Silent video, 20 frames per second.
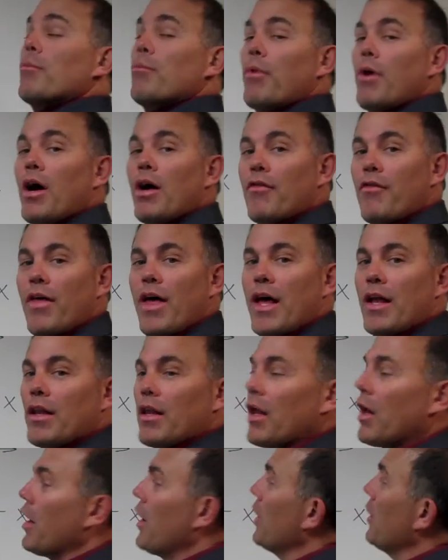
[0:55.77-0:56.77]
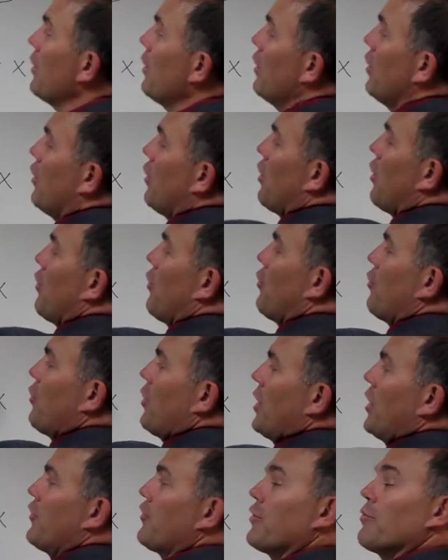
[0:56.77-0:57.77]
above that line or the
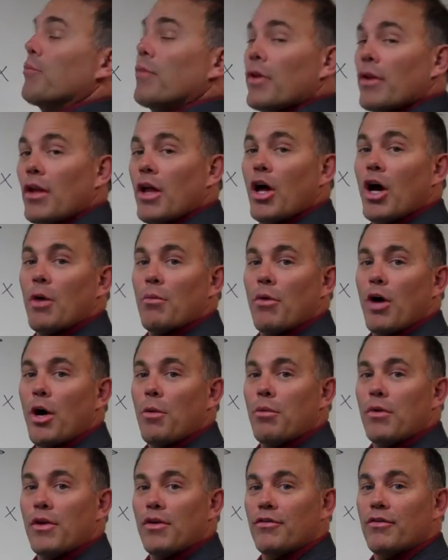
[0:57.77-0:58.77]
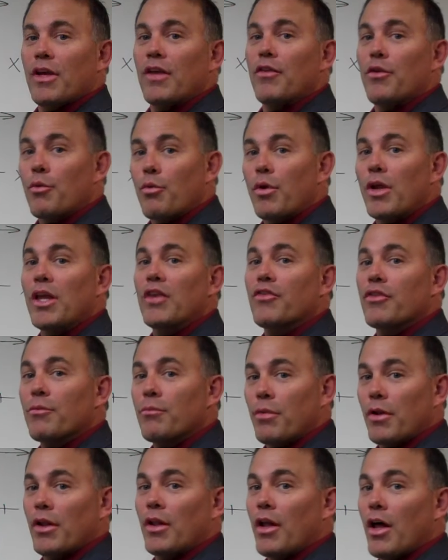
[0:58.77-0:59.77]
region below? I'm hoping you said the
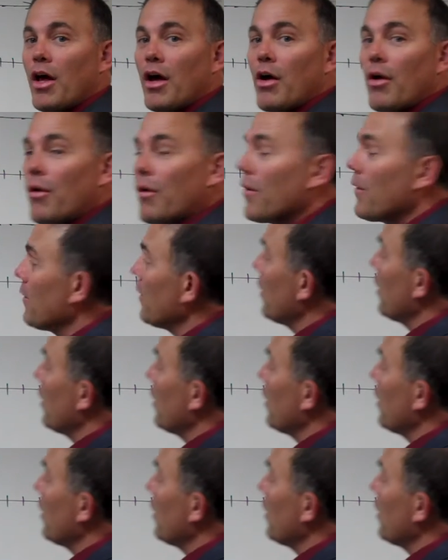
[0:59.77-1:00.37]
region below.